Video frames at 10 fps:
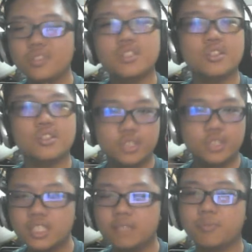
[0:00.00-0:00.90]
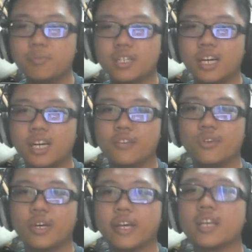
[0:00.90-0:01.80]
you know, deep in a kind of
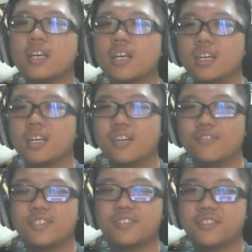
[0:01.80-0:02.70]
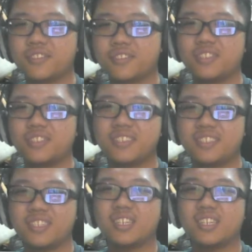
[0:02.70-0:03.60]
way. It was also good to
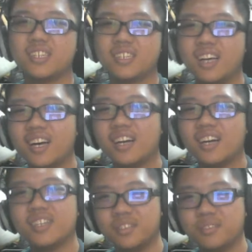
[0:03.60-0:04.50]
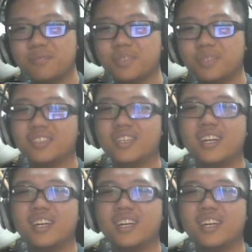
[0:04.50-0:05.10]
see humor.